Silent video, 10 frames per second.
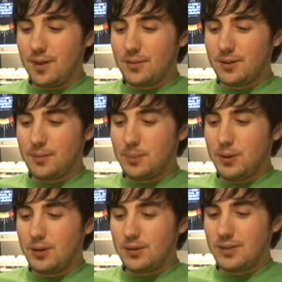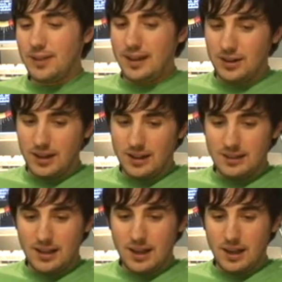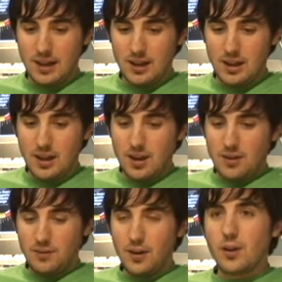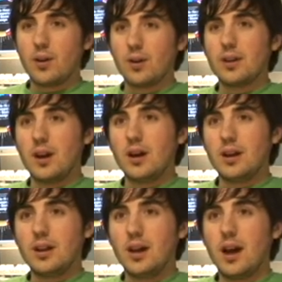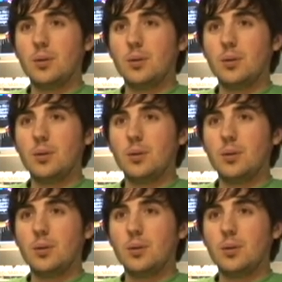involved in computers and the internet very early on.